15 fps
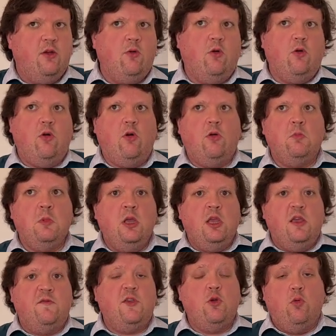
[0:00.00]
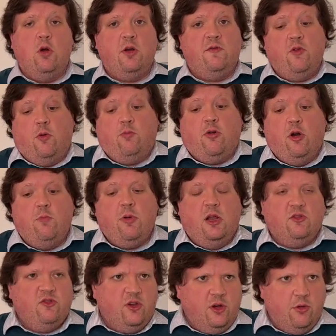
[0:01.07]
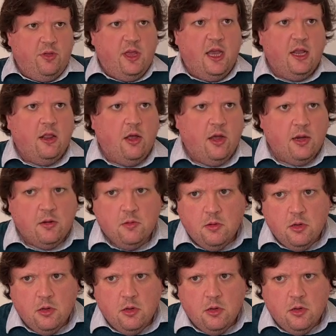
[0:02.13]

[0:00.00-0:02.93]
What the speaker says: or if you're a pro punter, you're there like,